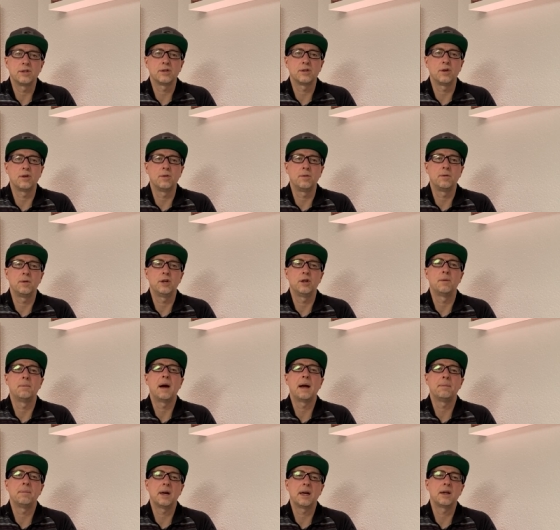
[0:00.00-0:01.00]
So,
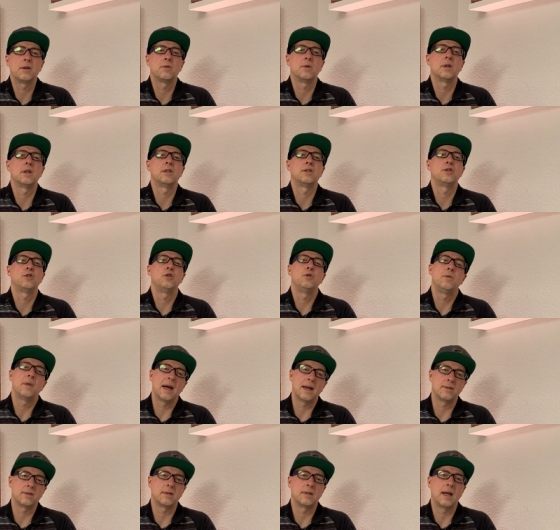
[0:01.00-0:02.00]
my bike was
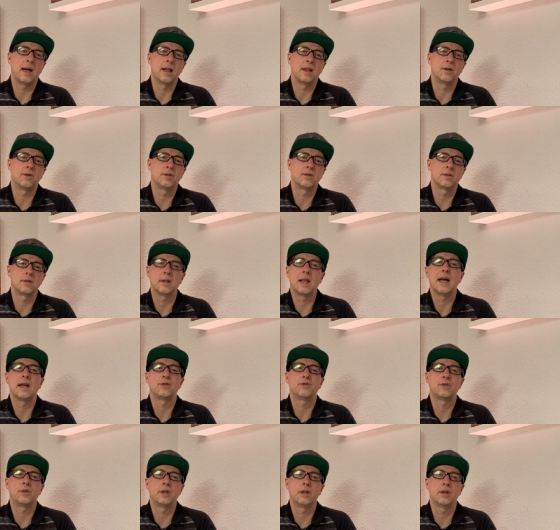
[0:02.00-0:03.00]
$2,000
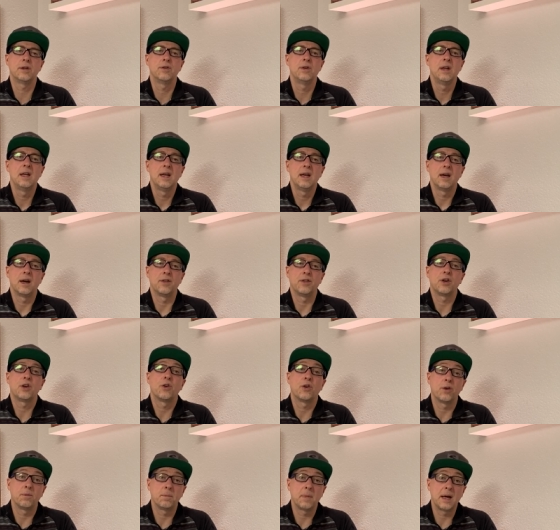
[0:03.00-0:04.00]
last year. The
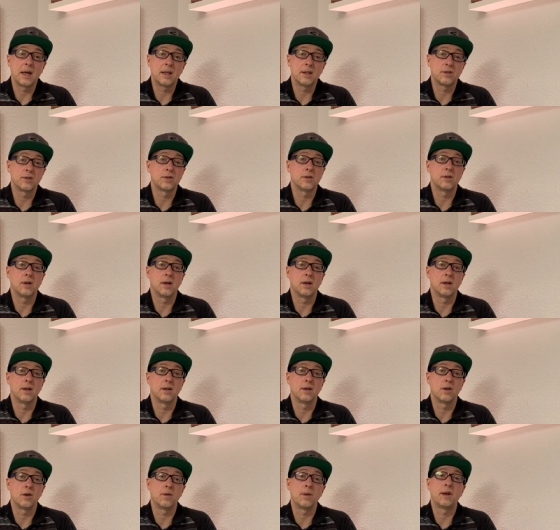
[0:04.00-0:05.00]
current bike is
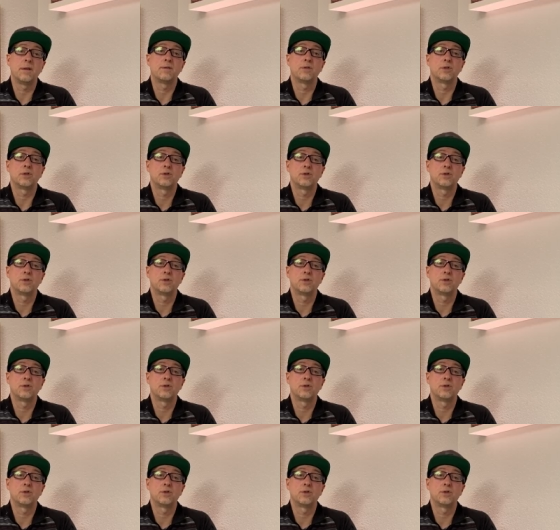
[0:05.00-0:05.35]
going for